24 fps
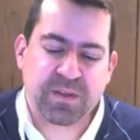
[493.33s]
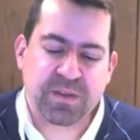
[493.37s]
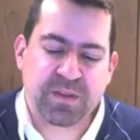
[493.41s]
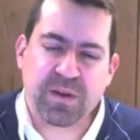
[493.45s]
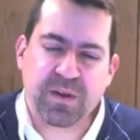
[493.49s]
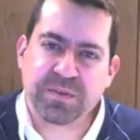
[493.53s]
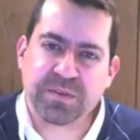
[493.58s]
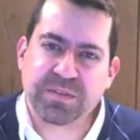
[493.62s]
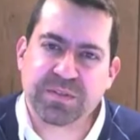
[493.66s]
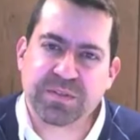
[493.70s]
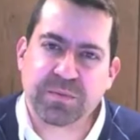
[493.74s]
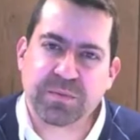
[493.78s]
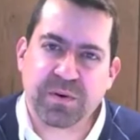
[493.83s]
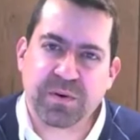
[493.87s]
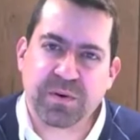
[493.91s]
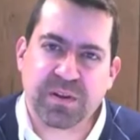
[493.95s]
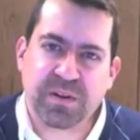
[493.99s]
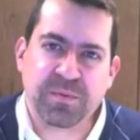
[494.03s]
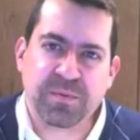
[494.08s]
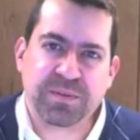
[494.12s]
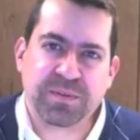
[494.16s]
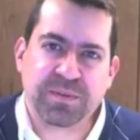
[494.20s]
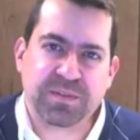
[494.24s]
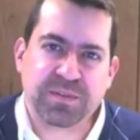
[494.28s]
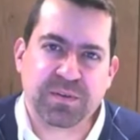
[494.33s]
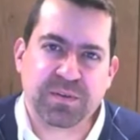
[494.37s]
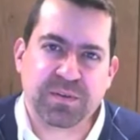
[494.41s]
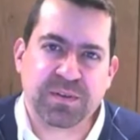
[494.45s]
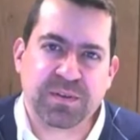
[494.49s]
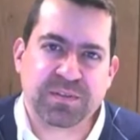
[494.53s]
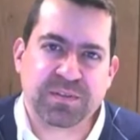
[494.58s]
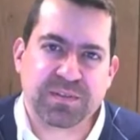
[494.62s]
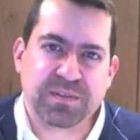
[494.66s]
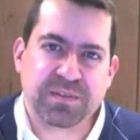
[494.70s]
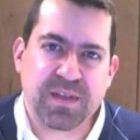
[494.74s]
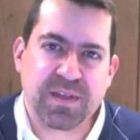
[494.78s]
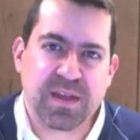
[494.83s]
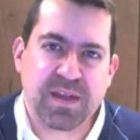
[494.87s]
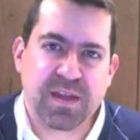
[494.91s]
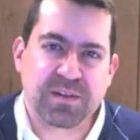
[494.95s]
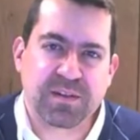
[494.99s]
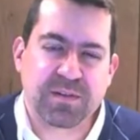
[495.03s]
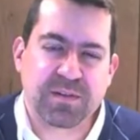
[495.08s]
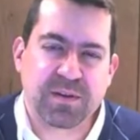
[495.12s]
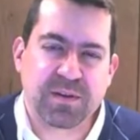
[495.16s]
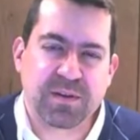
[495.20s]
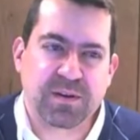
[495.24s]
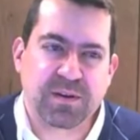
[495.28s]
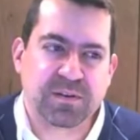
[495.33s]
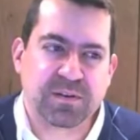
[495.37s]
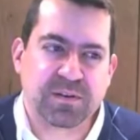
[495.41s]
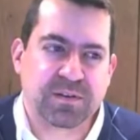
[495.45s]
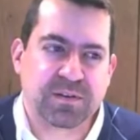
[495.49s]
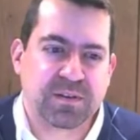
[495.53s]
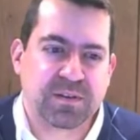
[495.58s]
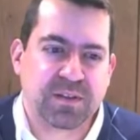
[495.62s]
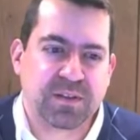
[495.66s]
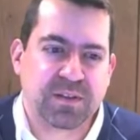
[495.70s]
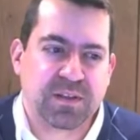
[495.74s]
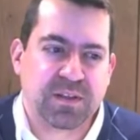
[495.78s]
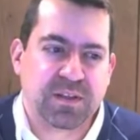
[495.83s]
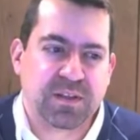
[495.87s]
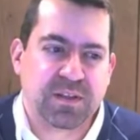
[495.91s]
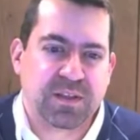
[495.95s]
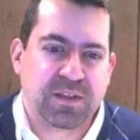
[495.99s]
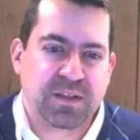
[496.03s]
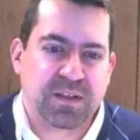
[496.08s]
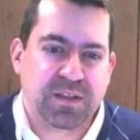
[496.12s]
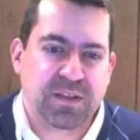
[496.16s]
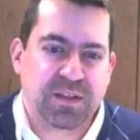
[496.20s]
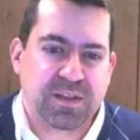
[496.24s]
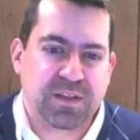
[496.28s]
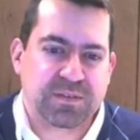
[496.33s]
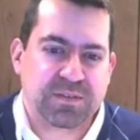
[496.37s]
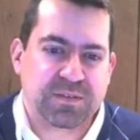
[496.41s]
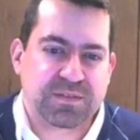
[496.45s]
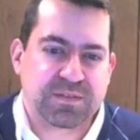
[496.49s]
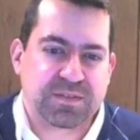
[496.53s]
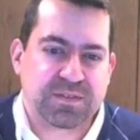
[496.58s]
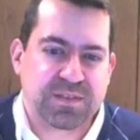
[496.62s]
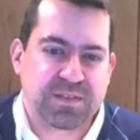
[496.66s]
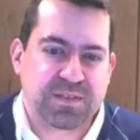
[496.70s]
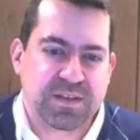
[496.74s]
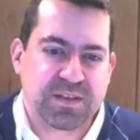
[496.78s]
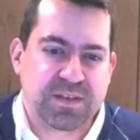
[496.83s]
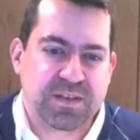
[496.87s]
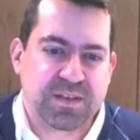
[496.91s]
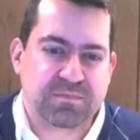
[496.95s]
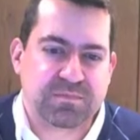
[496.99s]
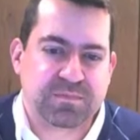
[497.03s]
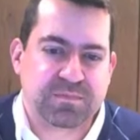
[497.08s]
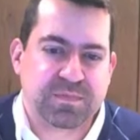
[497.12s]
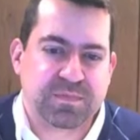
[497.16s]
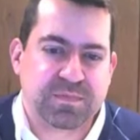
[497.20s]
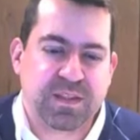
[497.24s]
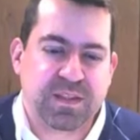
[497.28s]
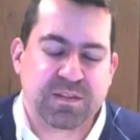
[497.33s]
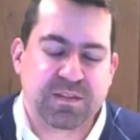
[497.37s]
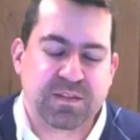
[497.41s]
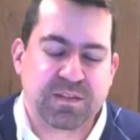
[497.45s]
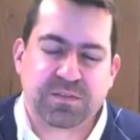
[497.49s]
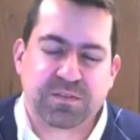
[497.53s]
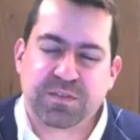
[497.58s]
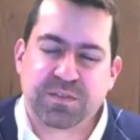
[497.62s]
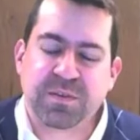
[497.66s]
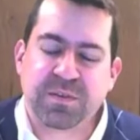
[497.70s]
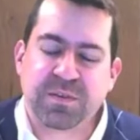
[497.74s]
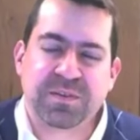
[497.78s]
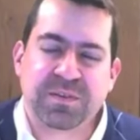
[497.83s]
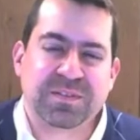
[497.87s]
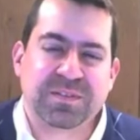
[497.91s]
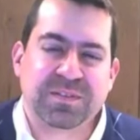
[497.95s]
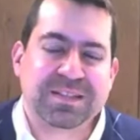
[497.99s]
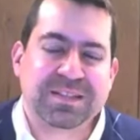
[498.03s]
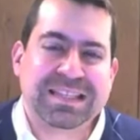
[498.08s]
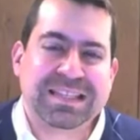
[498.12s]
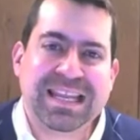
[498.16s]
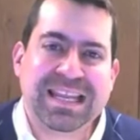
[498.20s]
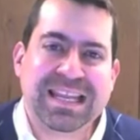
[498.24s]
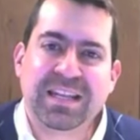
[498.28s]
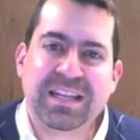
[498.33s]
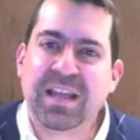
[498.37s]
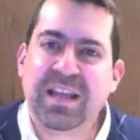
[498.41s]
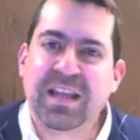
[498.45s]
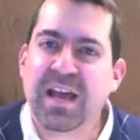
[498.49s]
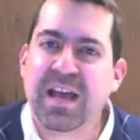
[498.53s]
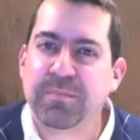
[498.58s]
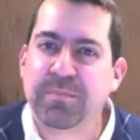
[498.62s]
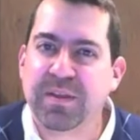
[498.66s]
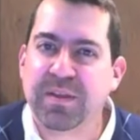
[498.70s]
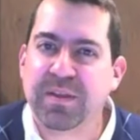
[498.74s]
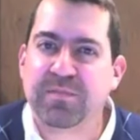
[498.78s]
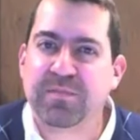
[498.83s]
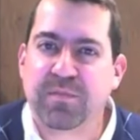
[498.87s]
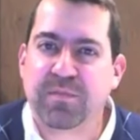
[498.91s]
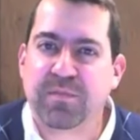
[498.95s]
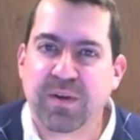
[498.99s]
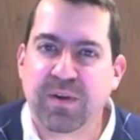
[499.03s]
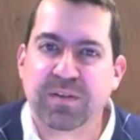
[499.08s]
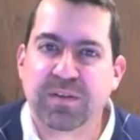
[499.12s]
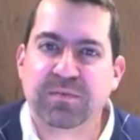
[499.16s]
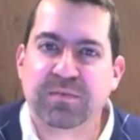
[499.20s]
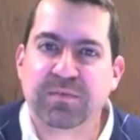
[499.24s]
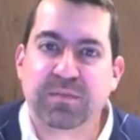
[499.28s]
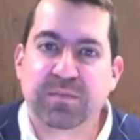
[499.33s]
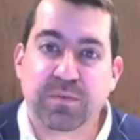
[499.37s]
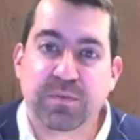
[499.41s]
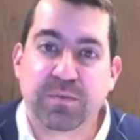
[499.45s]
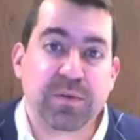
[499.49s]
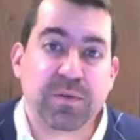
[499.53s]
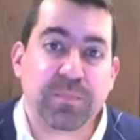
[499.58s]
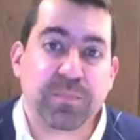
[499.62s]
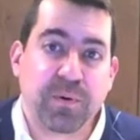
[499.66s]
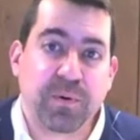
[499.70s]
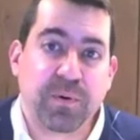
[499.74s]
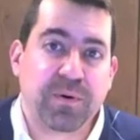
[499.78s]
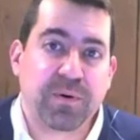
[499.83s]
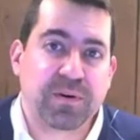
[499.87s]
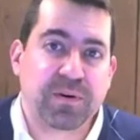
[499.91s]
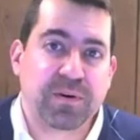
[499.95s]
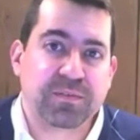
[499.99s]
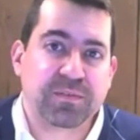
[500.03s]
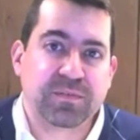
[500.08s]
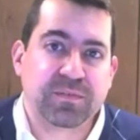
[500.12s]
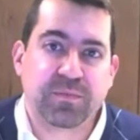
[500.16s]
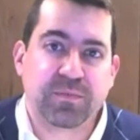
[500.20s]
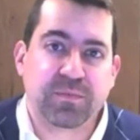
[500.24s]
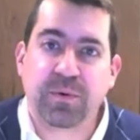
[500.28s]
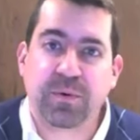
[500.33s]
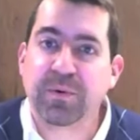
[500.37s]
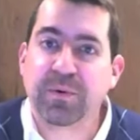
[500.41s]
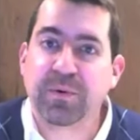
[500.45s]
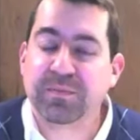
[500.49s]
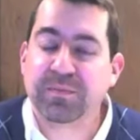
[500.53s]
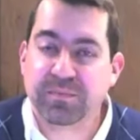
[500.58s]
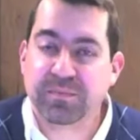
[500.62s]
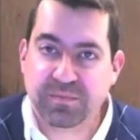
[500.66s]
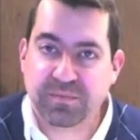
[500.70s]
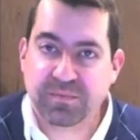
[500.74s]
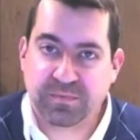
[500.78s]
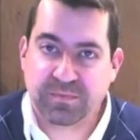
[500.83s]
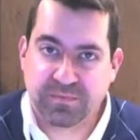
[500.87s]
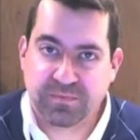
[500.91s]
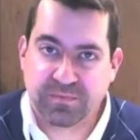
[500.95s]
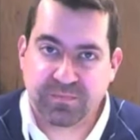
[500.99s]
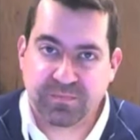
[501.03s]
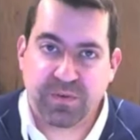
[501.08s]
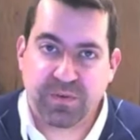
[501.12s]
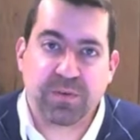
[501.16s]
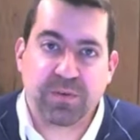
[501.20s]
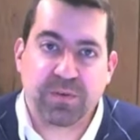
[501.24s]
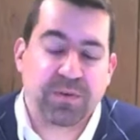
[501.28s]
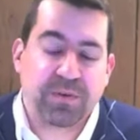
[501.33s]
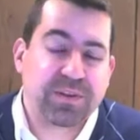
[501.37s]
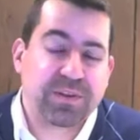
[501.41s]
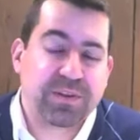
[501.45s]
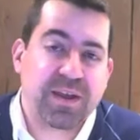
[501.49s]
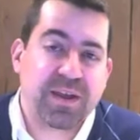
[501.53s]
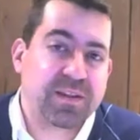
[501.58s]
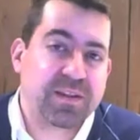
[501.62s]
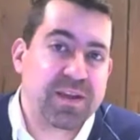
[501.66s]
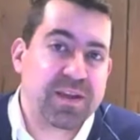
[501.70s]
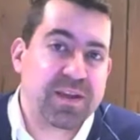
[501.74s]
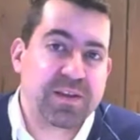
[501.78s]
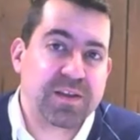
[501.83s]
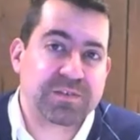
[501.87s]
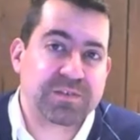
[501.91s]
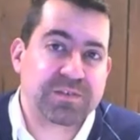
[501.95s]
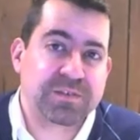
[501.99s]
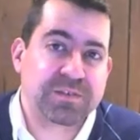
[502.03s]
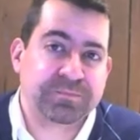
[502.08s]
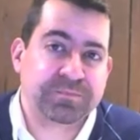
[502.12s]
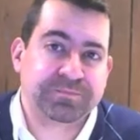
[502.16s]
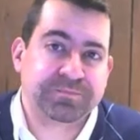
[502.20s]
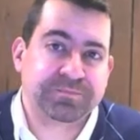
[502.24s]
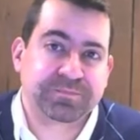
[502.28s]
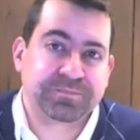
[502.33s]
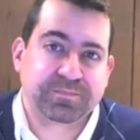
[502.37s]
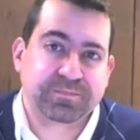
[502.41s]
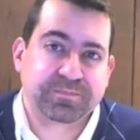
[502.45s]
think also working with students that there is, that students need not be afraid to report for fear of retaliation.